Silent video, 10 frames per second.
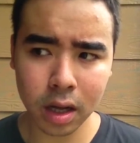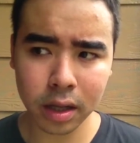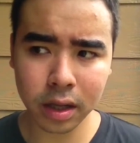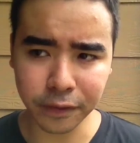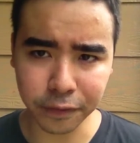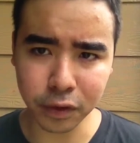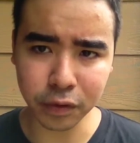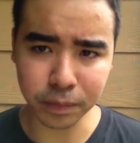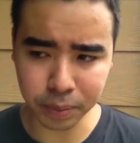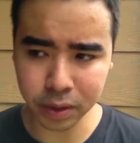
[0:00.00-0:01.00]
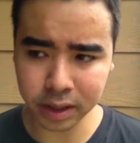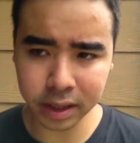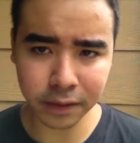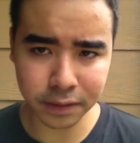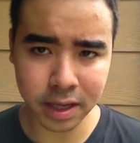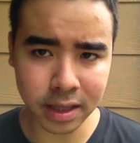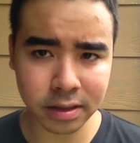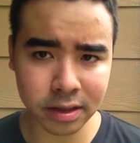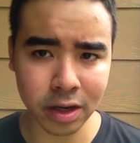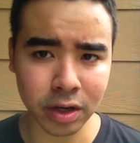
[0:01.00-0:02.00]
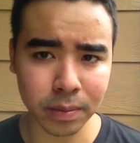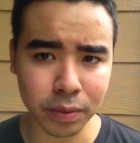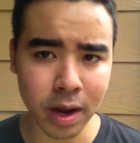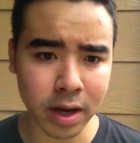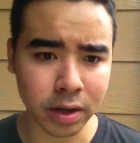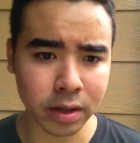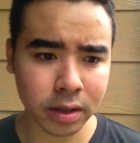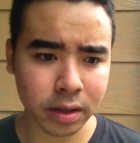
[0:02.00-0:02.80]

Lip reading: if you've put enough tests on him prior